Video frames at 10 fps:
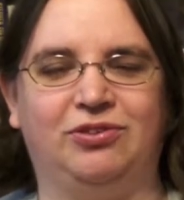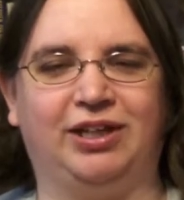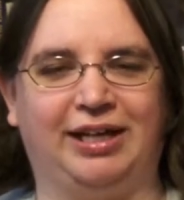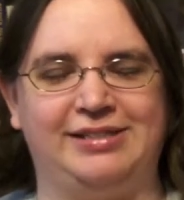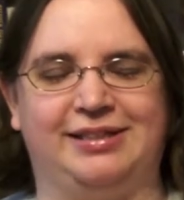
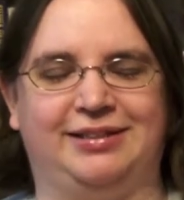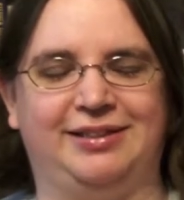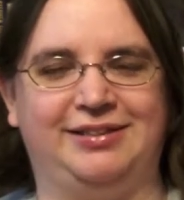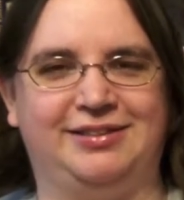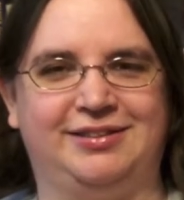like I said,
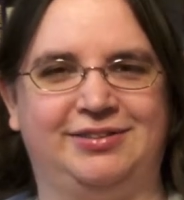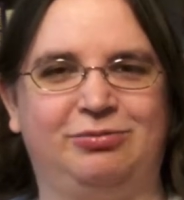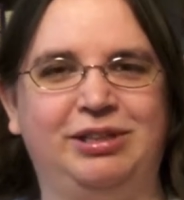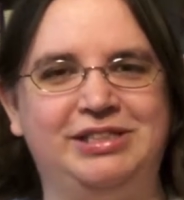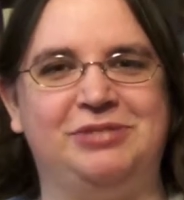it
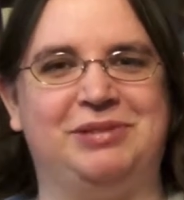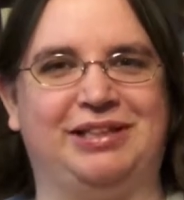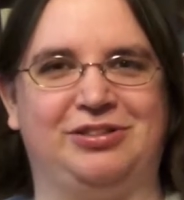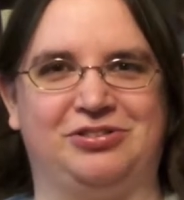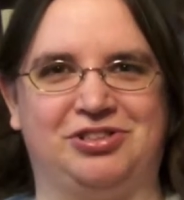really seems
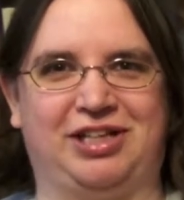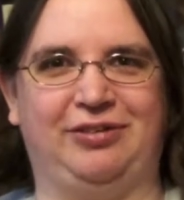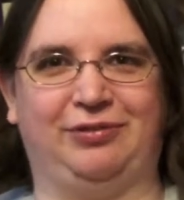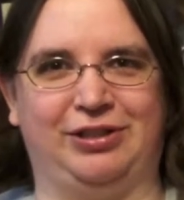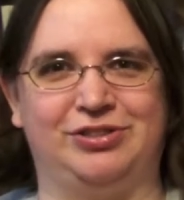like there's
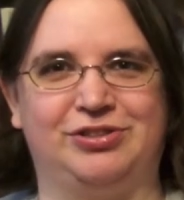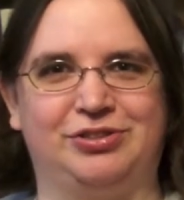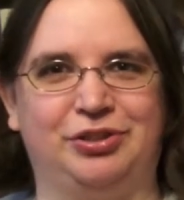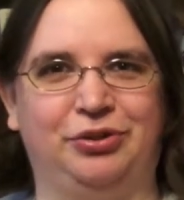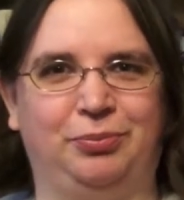kind of like
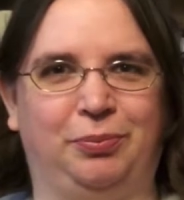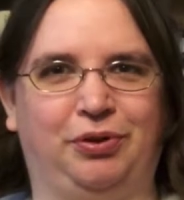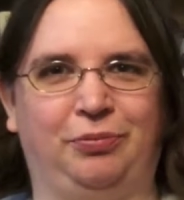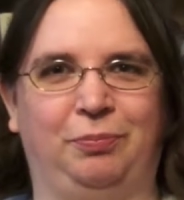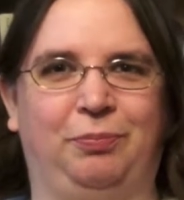slow
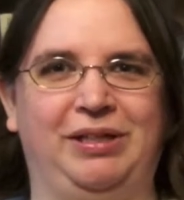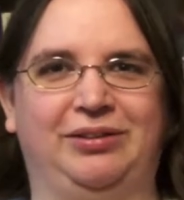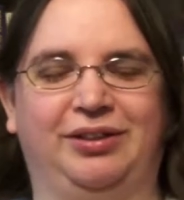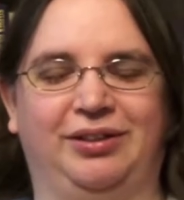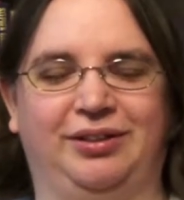burn
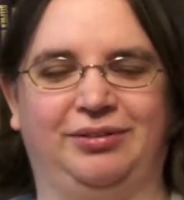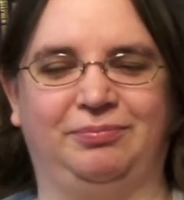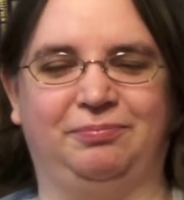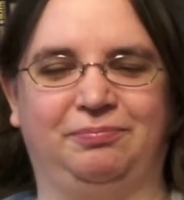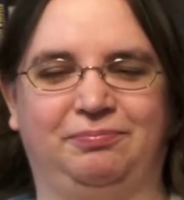
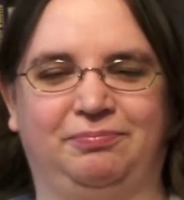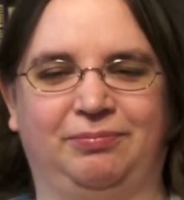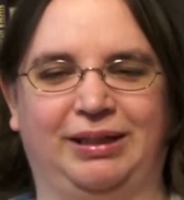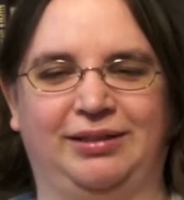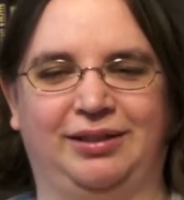
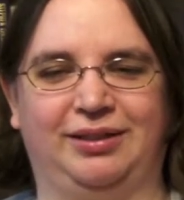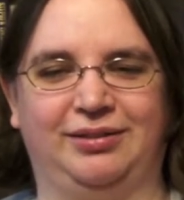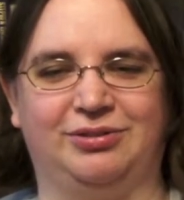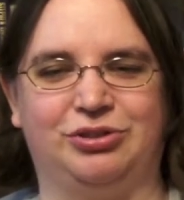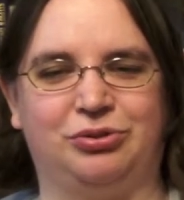like
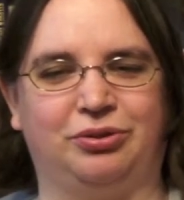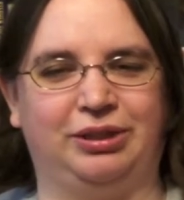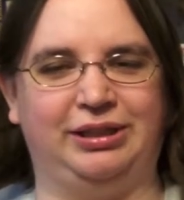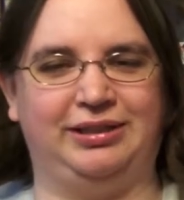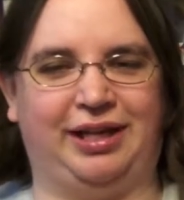a
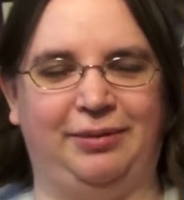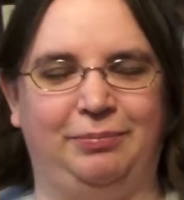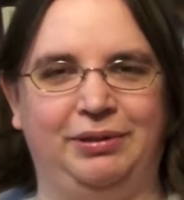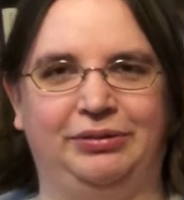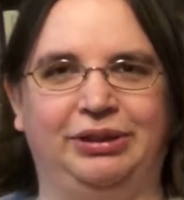story kind
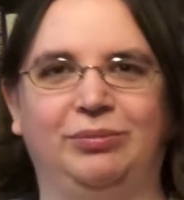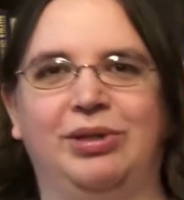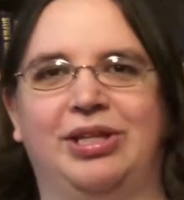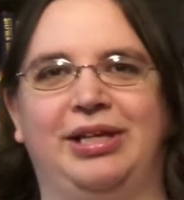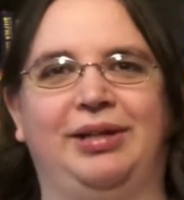of building
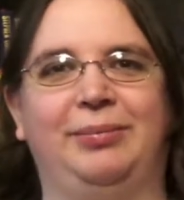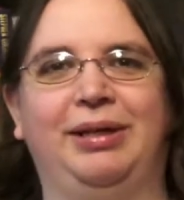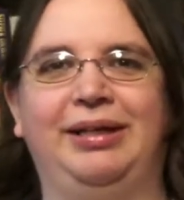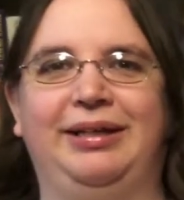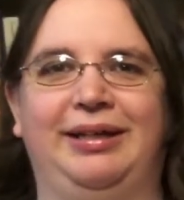with him
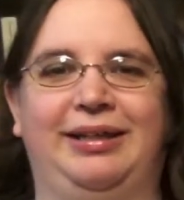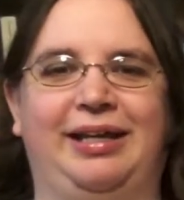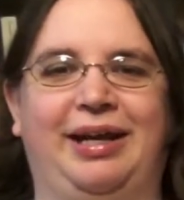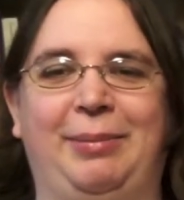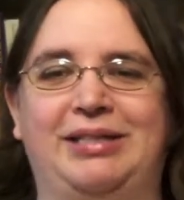
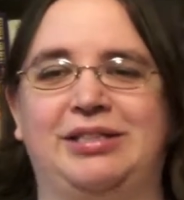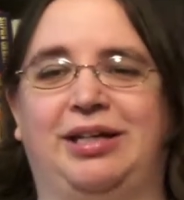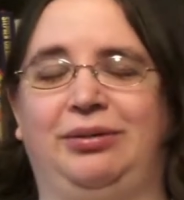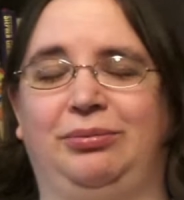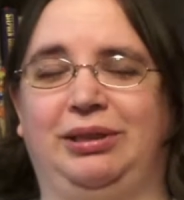that I'm actually
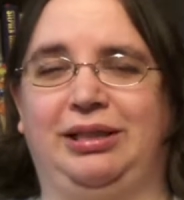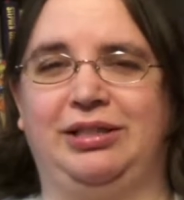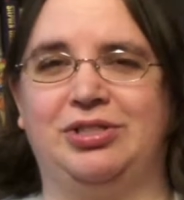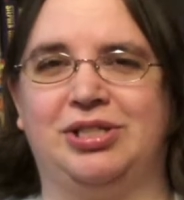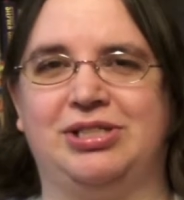kind of really
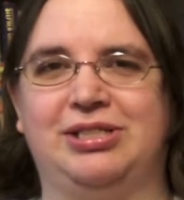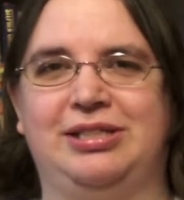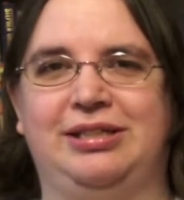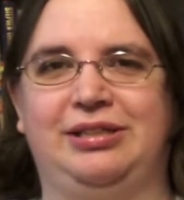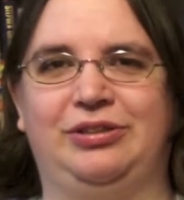
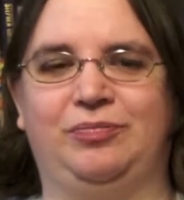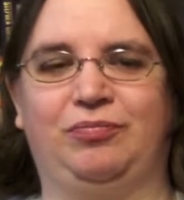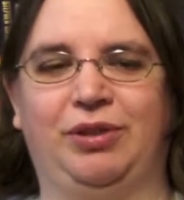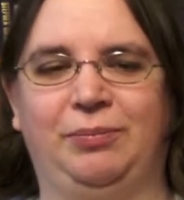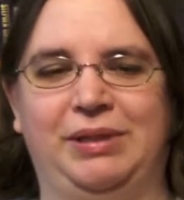interested in.
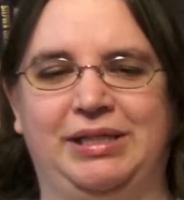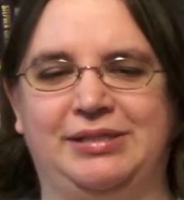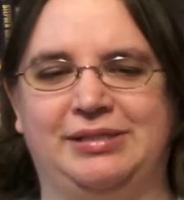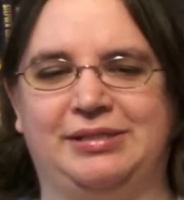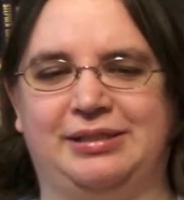
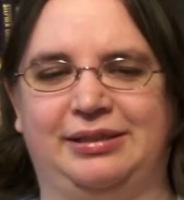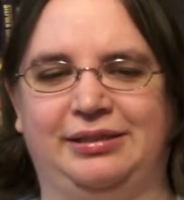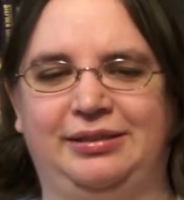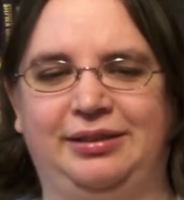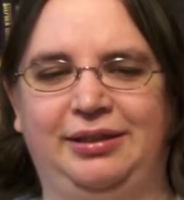because
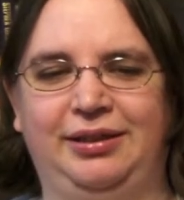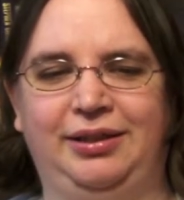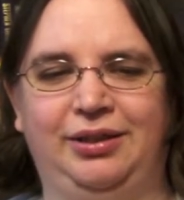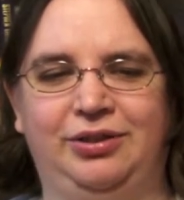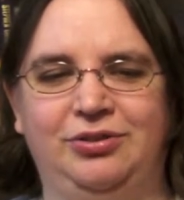
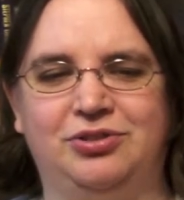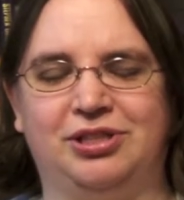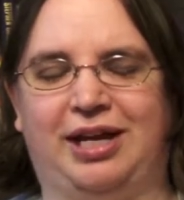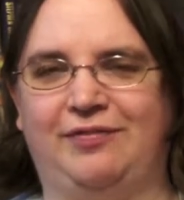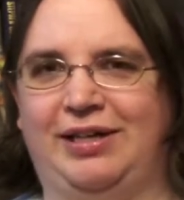
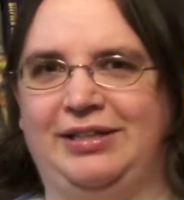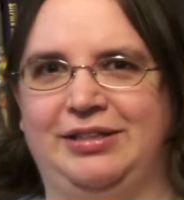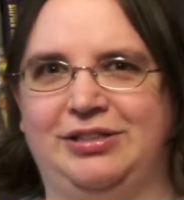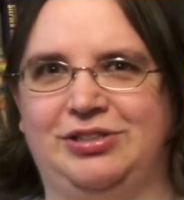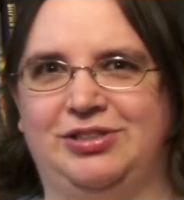usually I find in
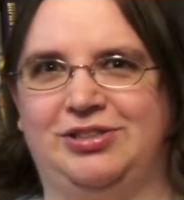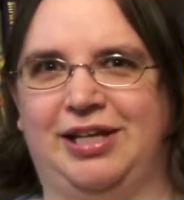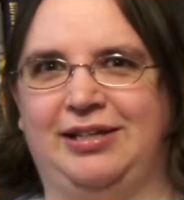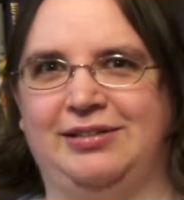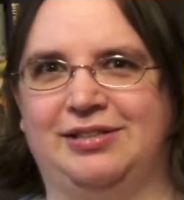these
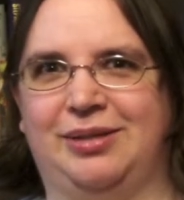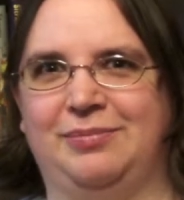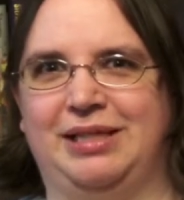dating sim